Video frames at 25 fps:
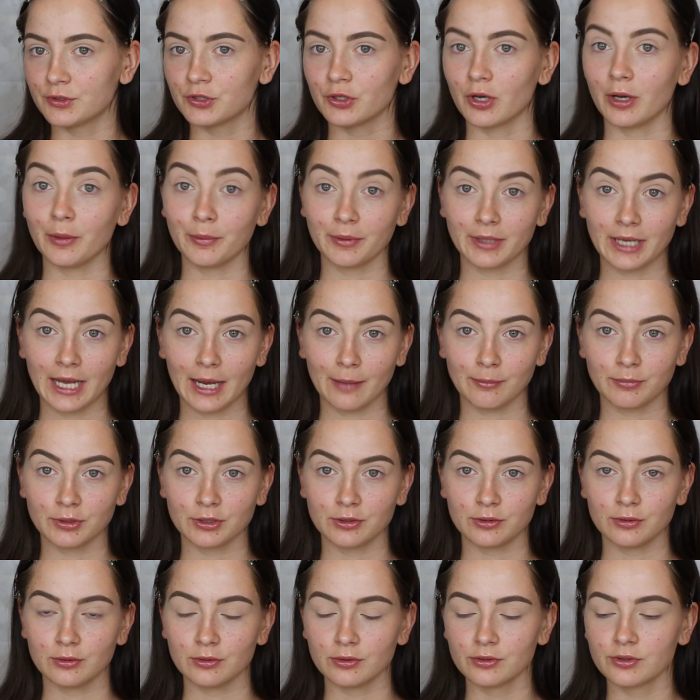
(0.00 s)
So I'm a
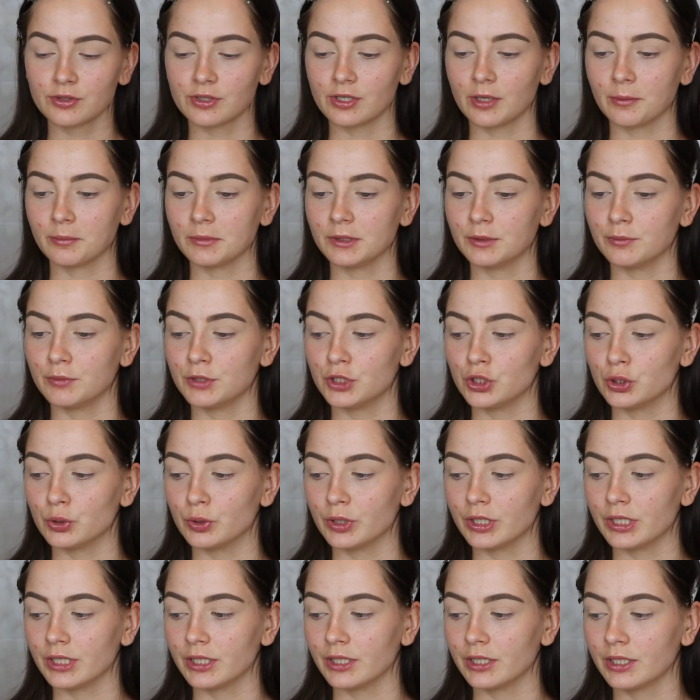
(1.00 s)
Capricorn, so I'm going to be
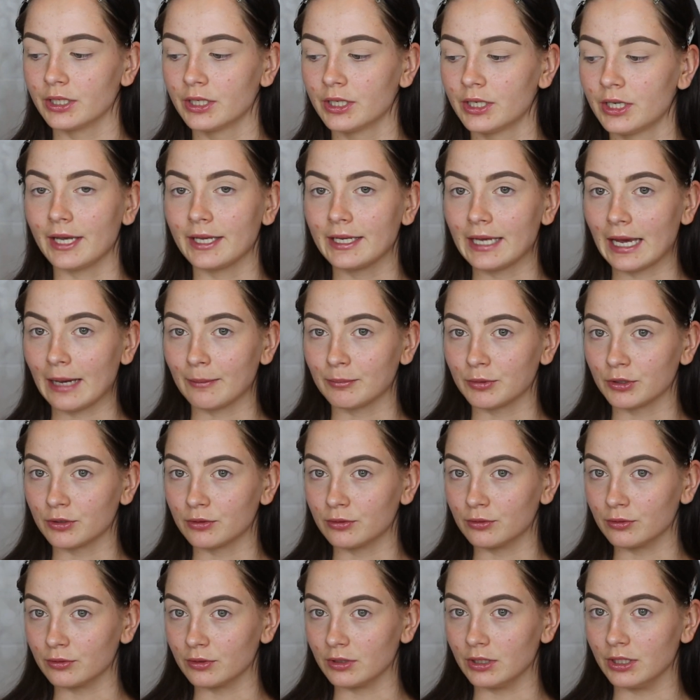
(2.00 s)
doing a
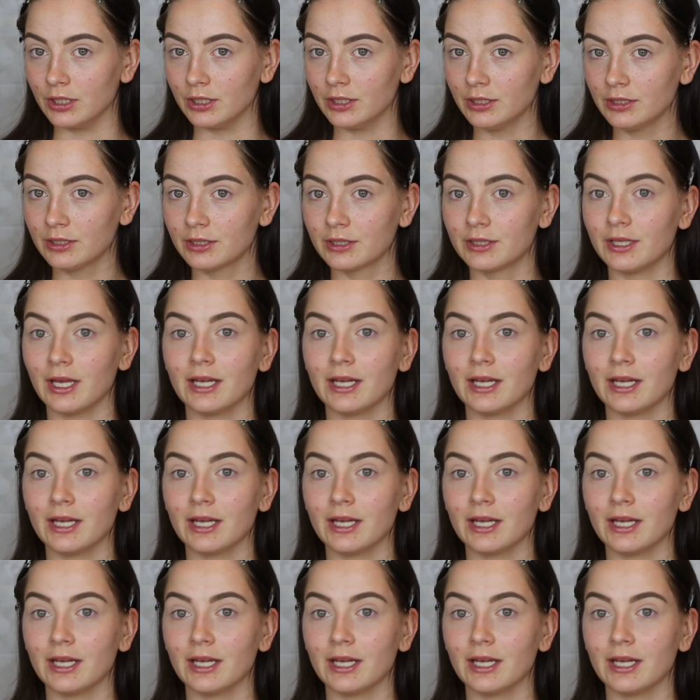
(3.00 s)
Capricorn look.